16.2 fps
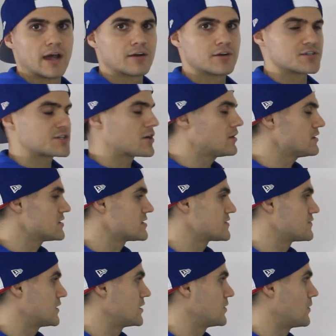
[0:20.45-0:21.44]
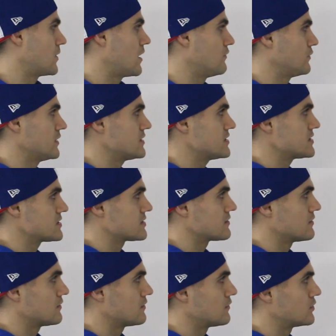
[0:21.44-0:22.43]
Now, to start this video off, let's
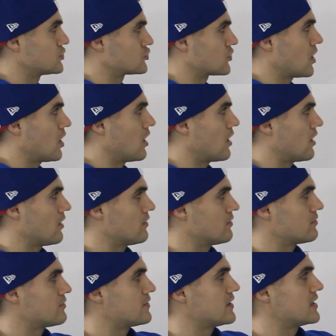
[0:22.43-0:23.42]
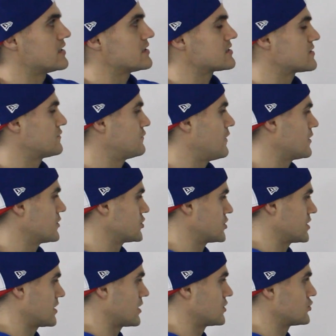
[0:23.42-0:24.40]
draw this
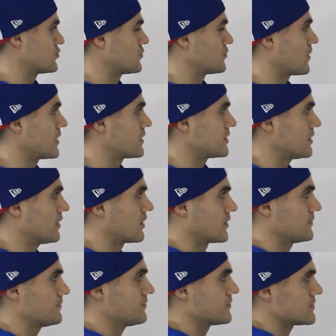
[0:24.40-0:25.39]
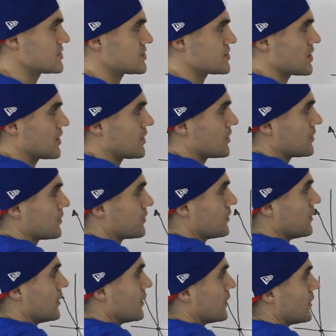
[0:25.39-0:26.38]
function. I drew it right here.
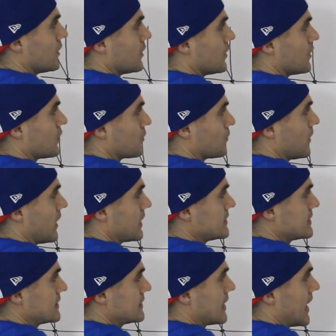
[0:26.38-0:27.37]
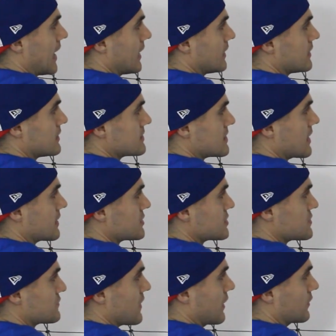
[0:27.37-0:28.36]
So the way I did that is I could
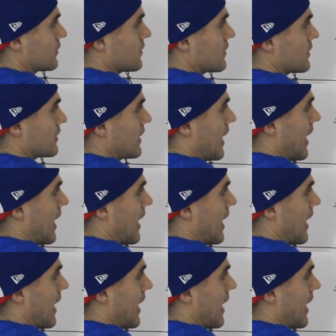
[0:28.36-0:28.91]
just factor out an